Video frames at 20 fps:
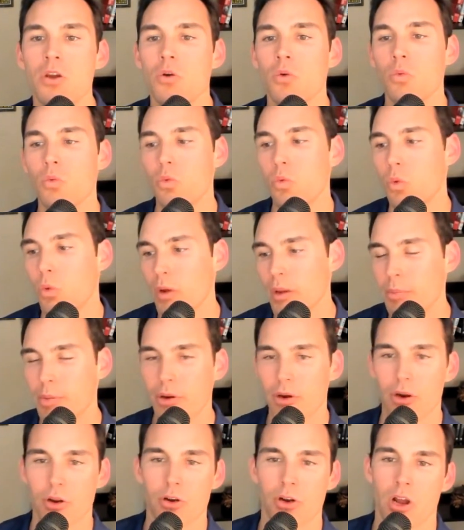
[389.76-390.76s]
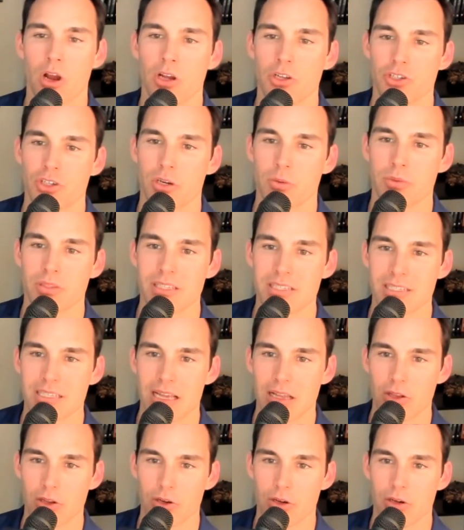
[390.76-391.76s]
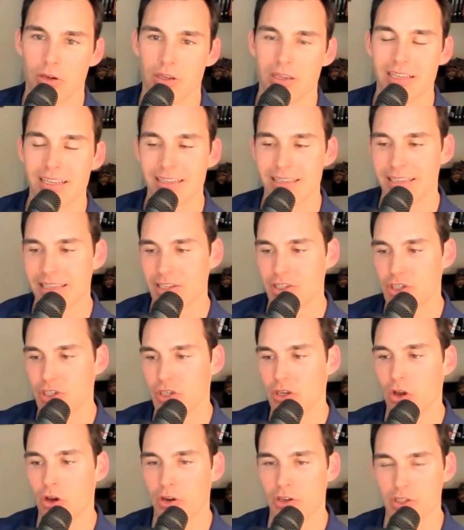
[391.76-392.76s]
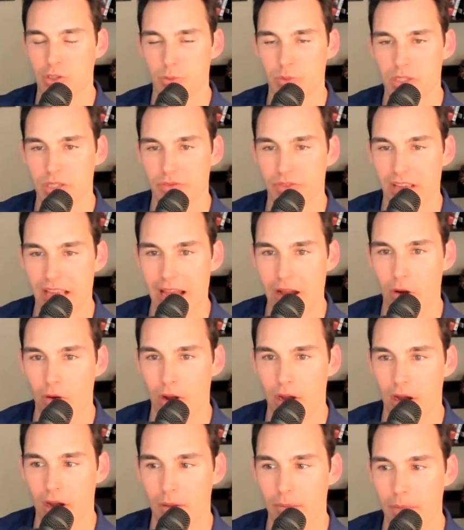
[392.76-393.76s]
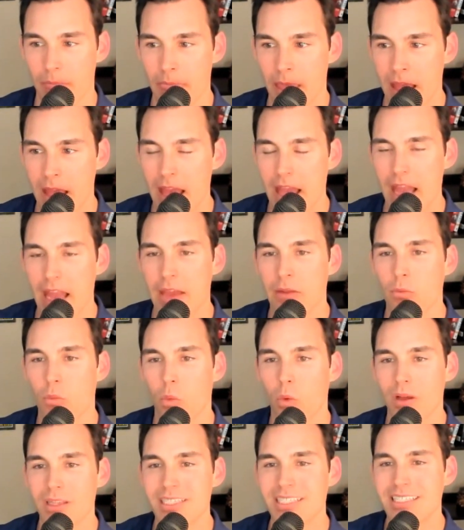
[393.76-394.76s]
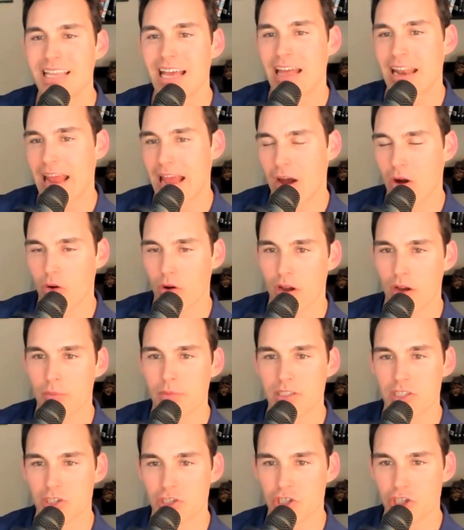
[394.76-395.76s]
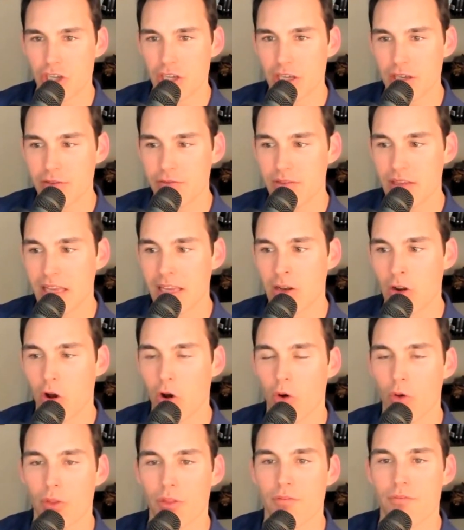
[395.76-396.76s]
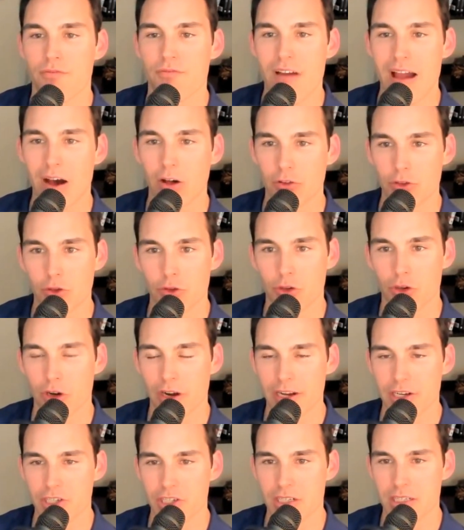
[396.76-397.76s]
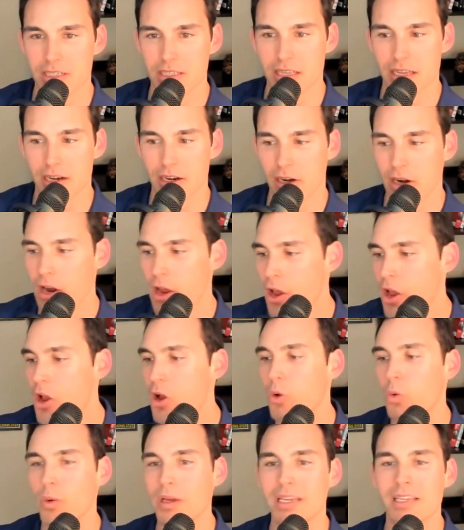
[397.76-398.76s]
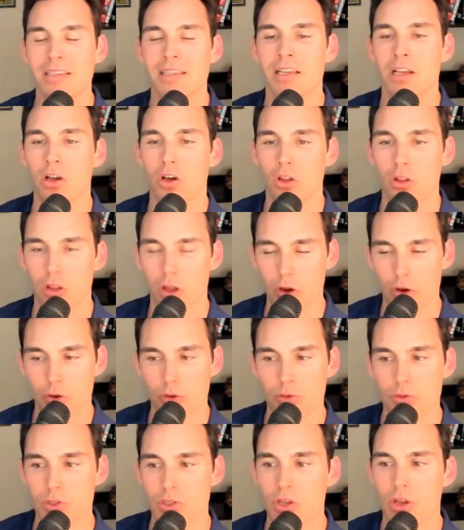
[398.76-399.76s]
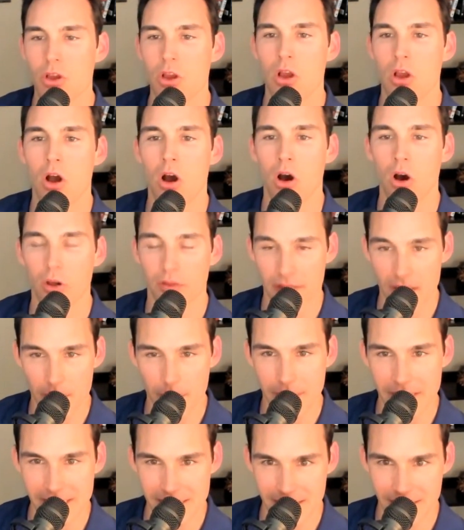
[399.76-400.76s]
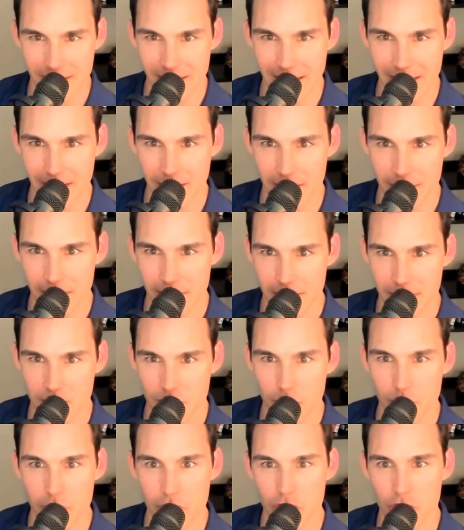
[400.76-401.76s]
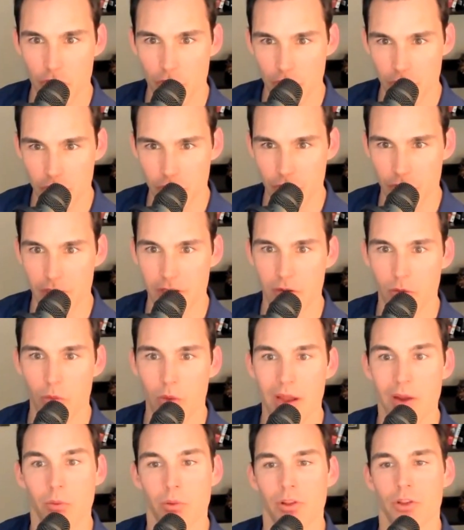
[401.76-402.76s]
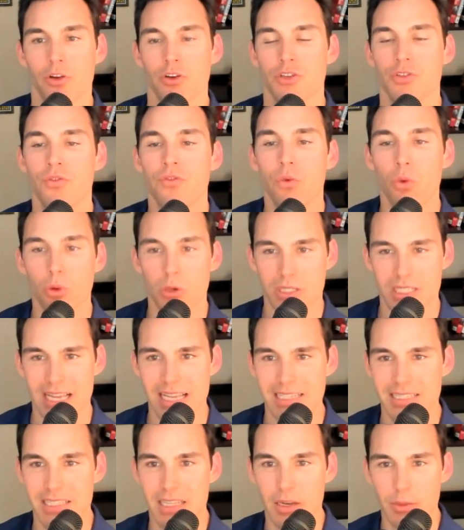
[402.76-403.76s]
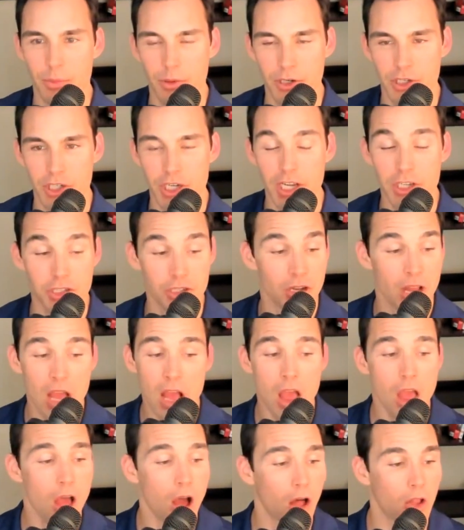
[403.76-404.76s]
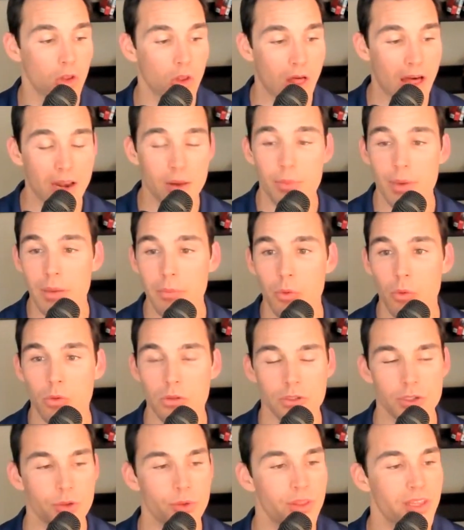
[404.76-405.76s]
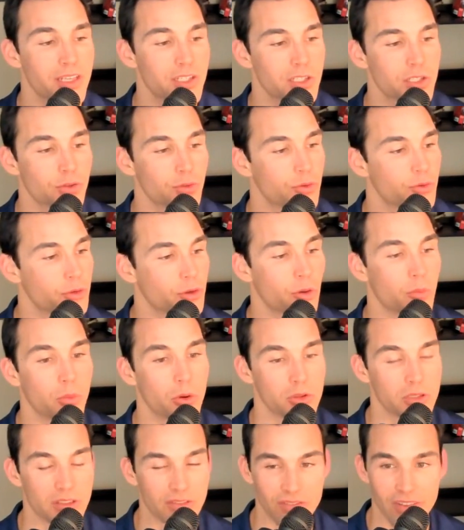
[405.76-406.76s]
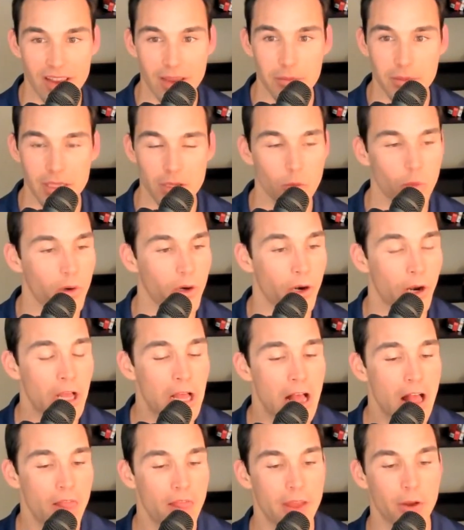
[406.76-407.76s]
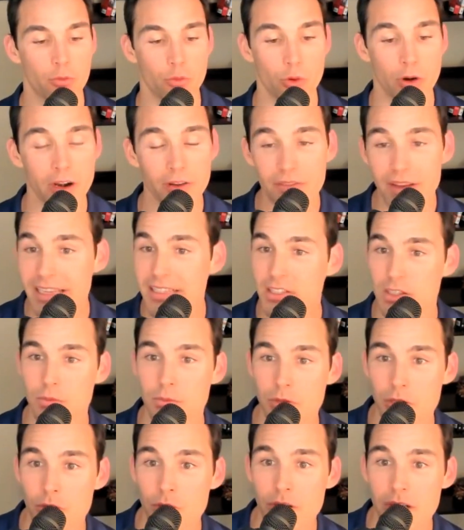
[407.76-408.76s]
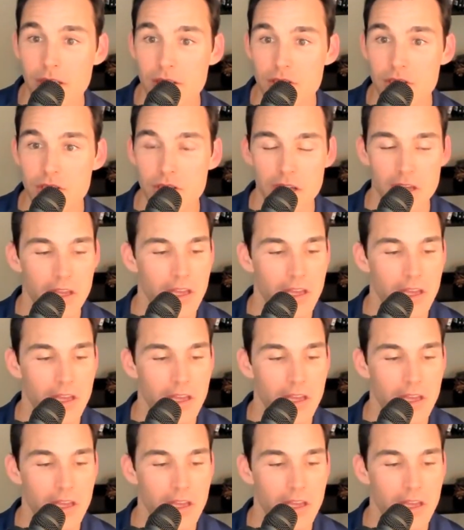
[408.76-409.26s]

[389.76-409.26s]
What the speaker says: We put it under contract with the seller contingent on a specific outcome. And once that outcome is achieved and all the value creation is there, we can then close on that piece of land. So we structure it in a way where there's forced asset appreciation. A lot of people will do this through, multifamily, where they renovate some units,